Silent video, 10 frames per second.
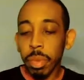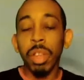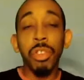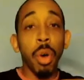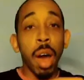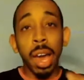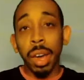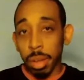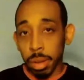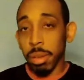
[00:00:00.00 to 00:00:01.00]
So I
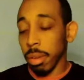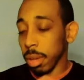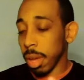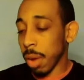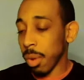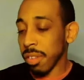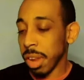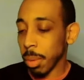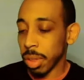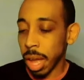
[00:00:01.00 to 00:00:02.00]

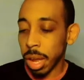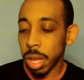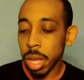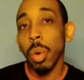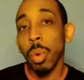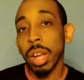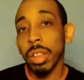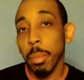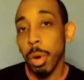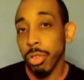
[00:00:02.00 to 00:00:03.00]
resonate with that. We're at
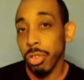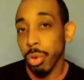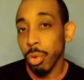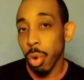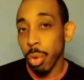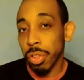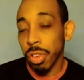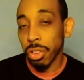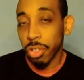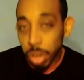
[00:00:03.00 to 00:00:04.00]
the personal growth
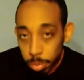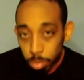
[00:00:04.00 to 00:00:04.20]
section.